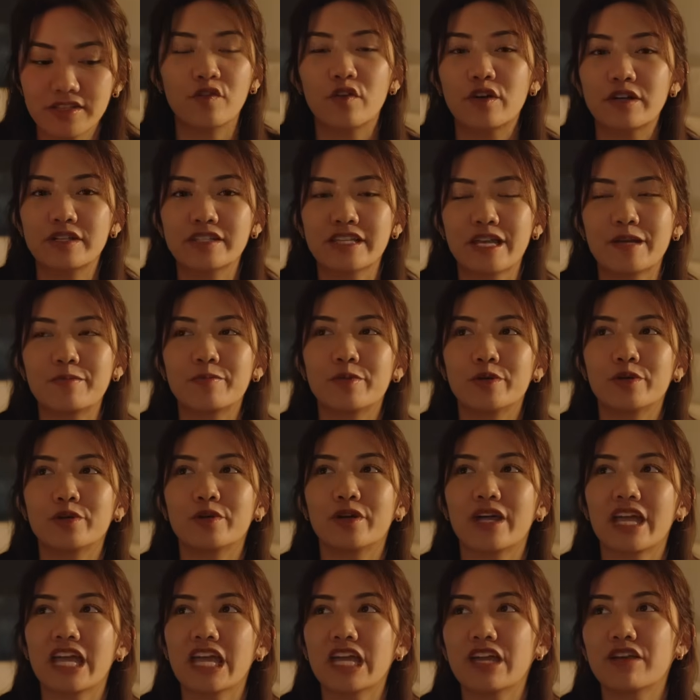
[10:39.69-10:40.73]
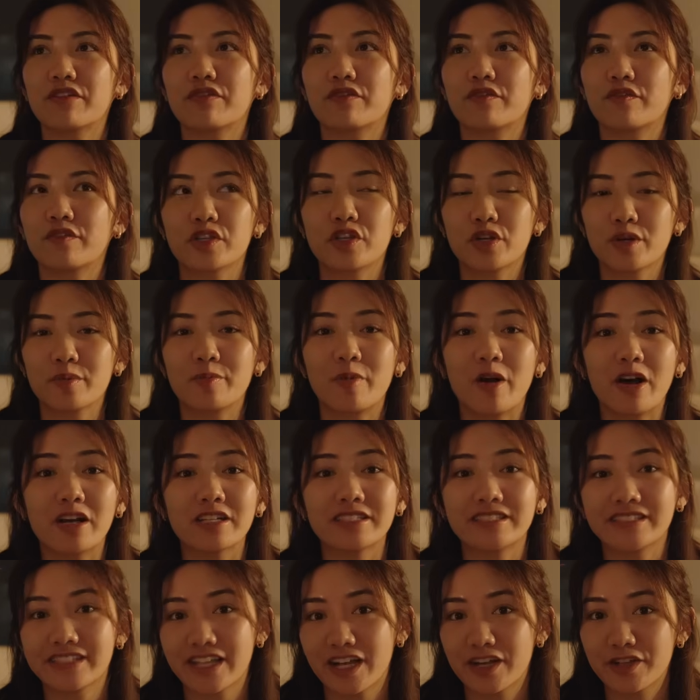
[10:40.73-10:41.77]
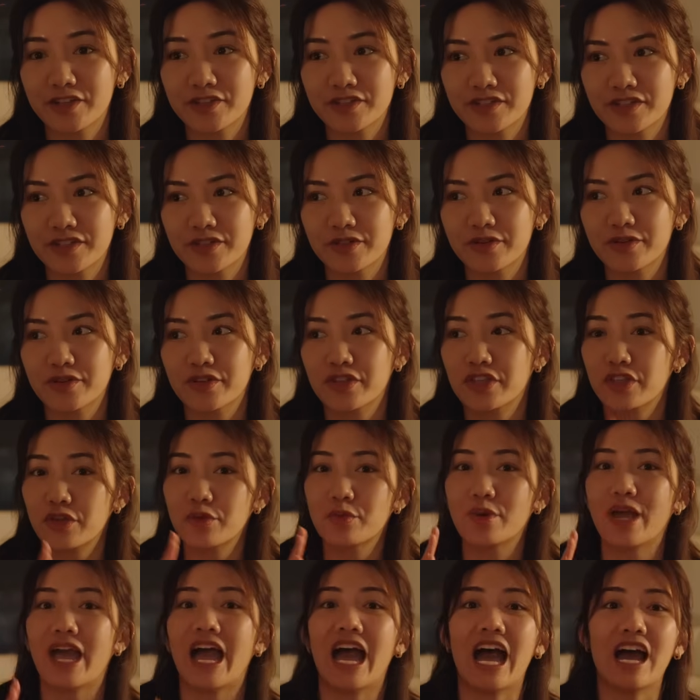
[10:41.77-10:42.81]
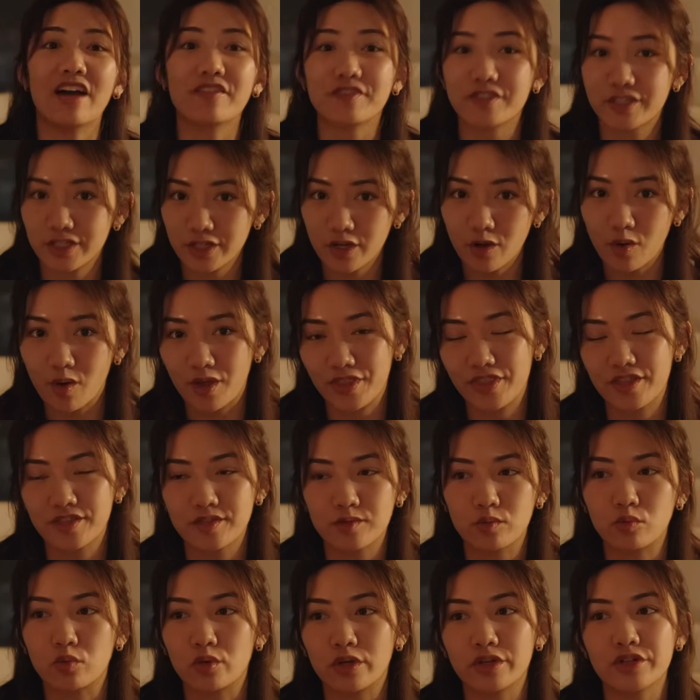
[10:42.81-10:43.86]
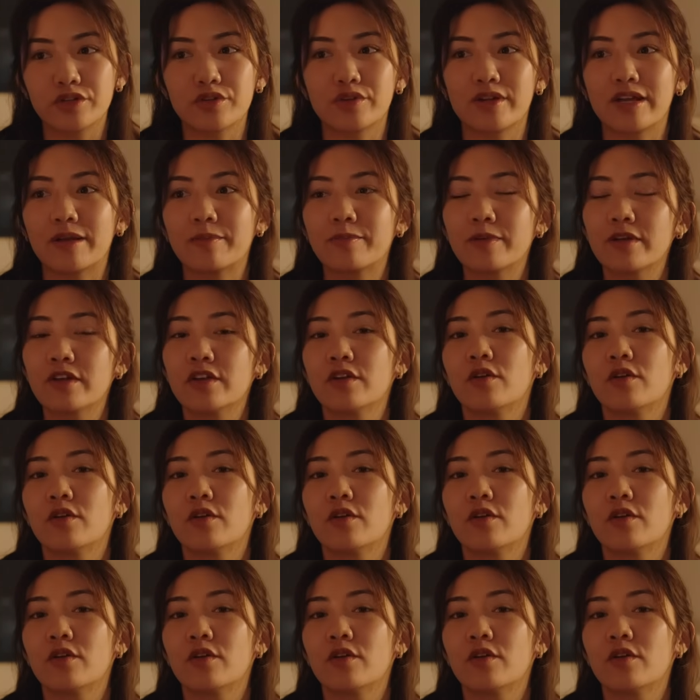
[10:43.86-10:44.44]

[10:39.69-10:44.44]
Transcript: For example, if your boss tells you you have to go on this work trip